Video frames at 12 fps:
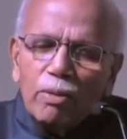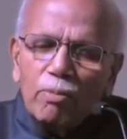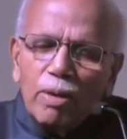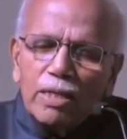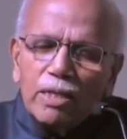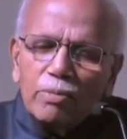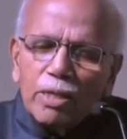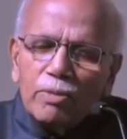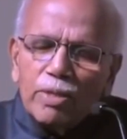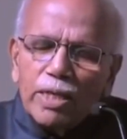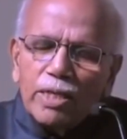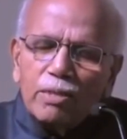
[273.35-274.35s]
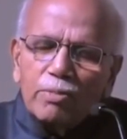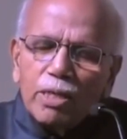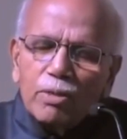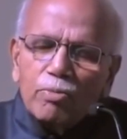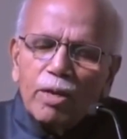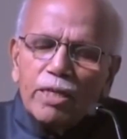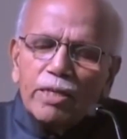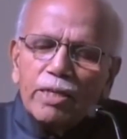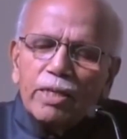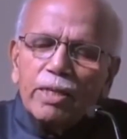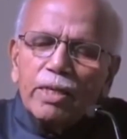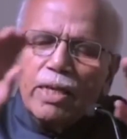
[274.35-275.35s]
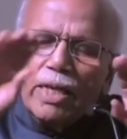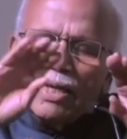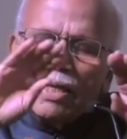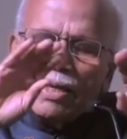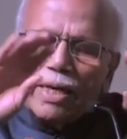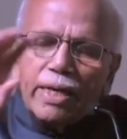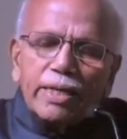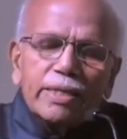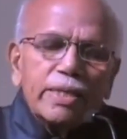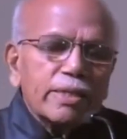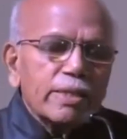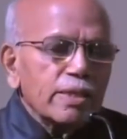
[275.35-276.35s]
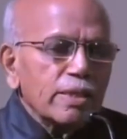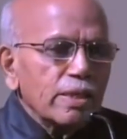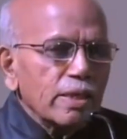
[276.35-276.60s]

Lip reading: the energy becomes matter, let it correct it.